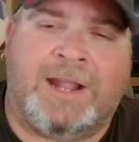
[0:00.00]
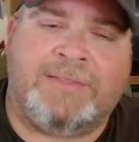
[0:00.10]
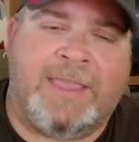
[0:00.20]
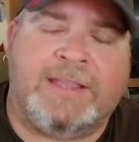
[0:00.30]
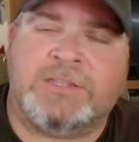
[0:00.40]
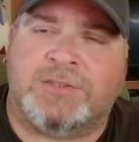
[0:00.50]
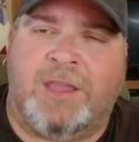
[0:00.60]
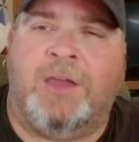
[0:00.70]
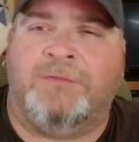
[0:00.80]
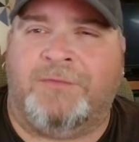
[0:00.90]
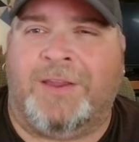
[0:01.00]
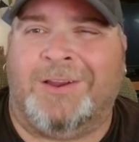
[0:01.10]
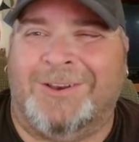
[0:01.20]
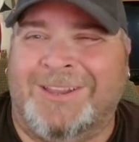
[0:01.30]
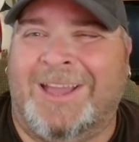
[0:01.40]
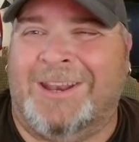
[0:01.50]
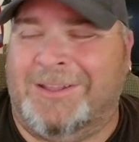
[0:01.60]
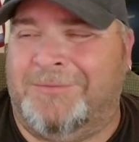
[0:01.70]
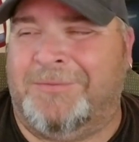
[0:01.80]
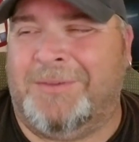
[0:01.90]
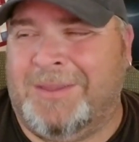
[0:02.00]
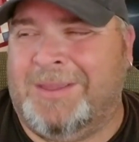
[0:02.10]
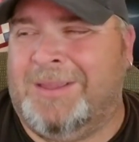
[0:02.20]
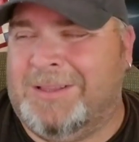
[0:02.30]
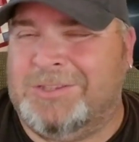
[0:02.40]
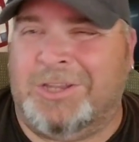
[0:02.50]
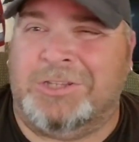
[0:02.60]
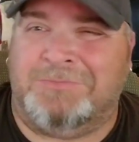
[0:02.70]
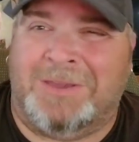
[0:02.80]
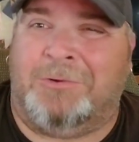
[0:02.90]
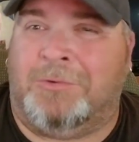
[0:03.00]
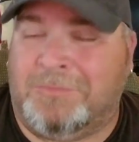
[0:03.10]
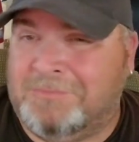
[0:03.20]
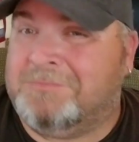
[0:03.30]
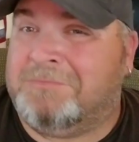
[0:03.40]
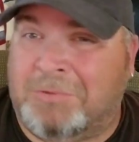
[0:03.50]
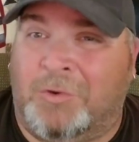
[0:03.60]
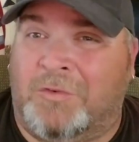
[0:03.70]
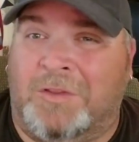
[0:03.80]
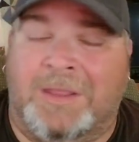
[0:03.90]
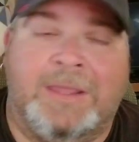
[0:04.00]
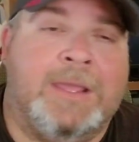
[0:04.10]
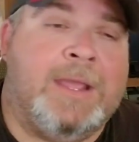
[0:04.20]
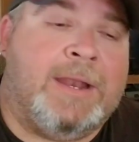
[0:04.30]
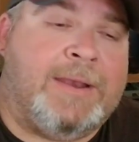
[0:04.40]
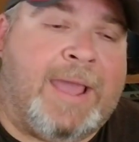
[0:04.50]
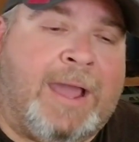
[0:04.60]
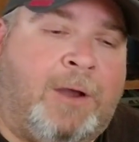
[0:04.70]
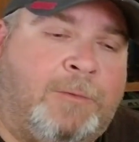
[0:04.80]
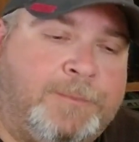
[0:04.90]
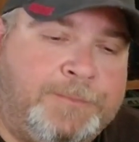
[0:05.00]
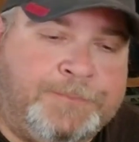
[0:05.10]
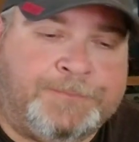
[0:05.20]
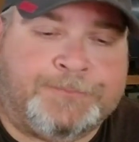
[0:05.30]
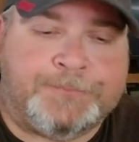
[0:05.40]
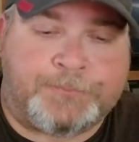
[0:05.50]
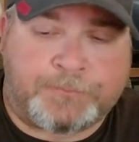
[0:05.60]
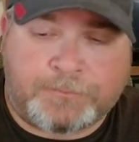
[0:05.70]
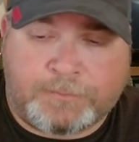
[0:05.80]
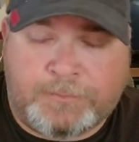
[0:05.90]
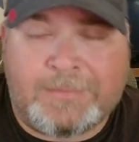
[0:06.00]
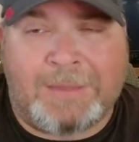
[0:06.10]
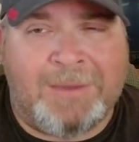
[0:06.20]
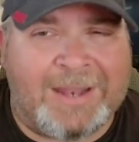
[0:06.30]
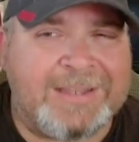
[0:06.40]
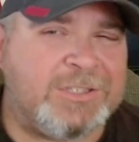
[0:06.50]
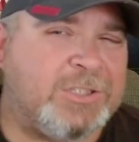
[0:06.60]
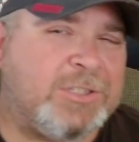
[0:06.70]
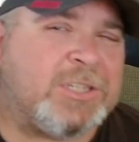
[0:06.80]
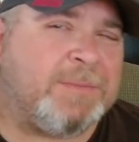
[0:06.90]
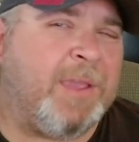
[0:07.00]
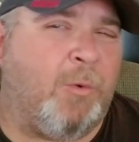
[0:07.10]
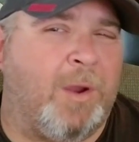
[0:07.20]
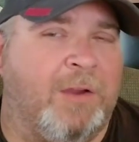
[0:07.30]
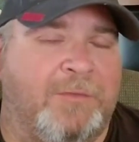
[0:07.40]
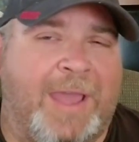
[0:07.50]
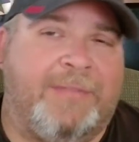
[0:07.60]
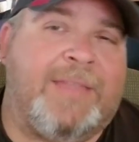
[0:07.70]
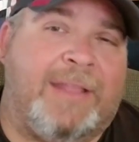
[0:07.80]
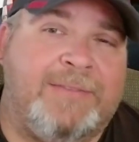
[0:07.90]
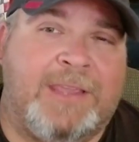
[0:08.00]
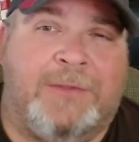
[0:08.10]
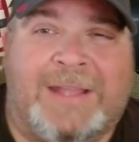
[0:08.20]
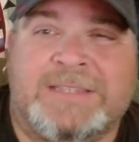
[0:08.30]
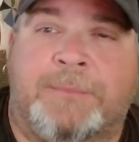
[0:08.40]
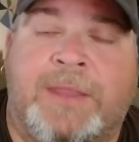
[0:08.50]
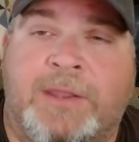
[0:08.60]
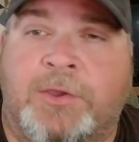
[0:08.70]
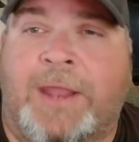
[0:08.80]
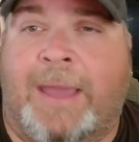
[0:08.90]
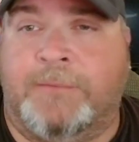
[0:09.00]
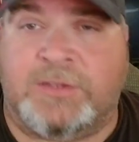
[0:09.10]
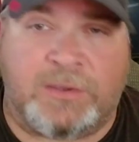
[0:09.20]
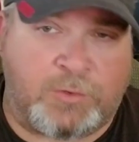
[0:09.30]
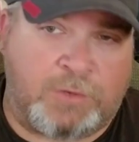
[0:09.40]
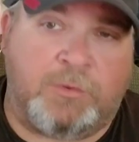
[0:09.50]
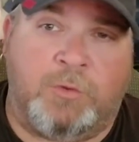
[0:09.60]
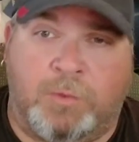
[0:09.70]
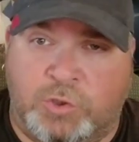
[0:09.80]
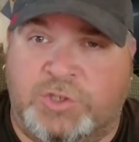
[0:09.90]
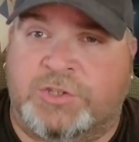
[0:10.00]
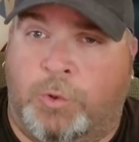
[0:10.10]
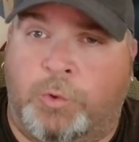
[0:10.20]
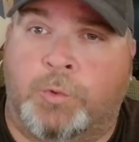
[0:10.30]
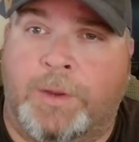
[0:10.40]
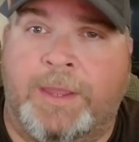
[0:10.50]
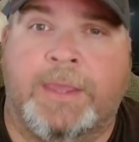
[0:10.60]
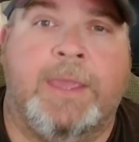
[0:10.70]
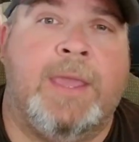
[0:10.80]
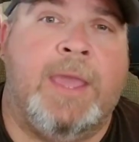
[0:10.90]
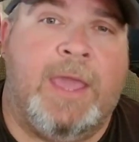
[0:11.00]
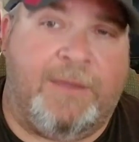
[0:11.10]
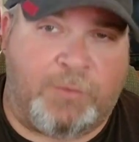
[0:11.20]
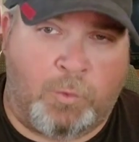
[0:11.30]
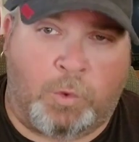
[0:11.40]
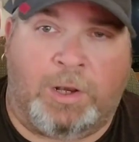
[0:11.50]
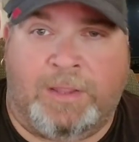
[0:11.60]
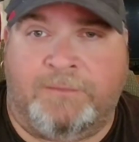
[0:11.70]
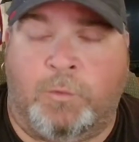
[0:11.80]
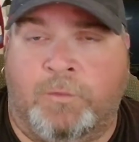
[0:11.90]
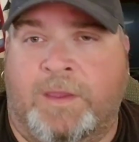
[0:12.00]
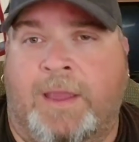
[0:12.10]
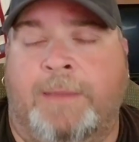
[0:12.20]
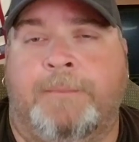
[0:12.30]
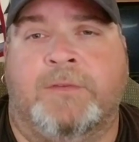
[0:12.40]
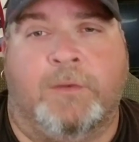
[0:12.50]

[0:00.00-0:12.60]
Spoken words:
And I think it's unfair and kind of judgmental personally. Now, but just to be aware of that, you know, that's something that could happen to you when you do purchase an older rig if you want to live full time.